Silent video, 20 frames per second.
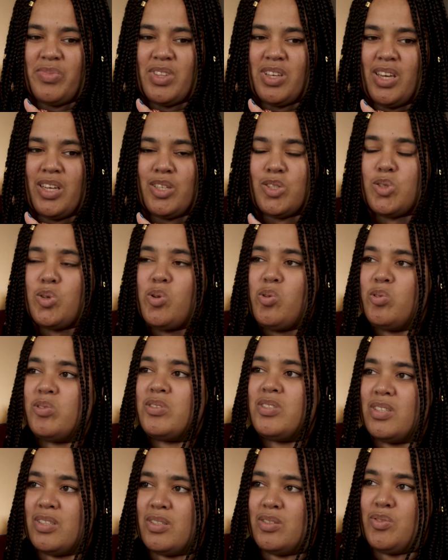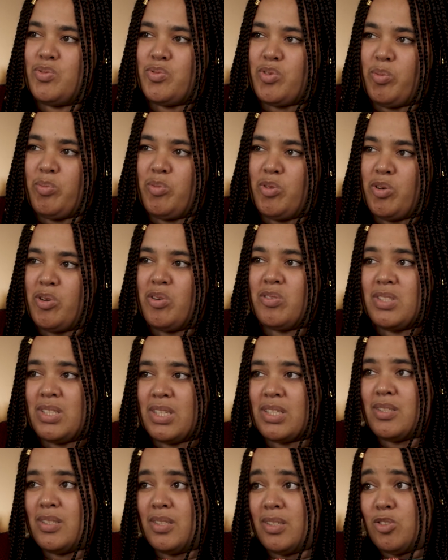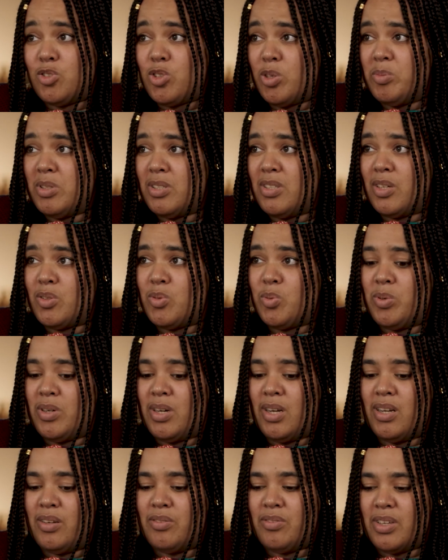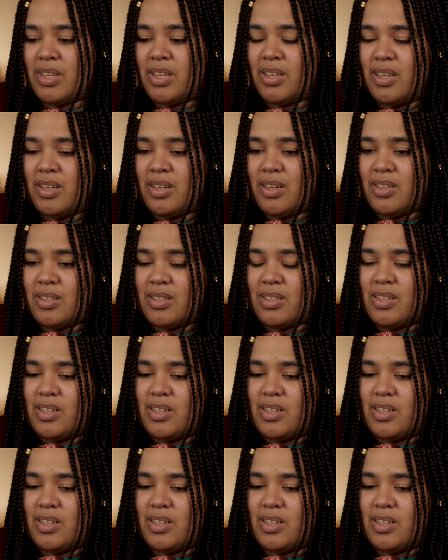excluded from the context in Germany that we are living here.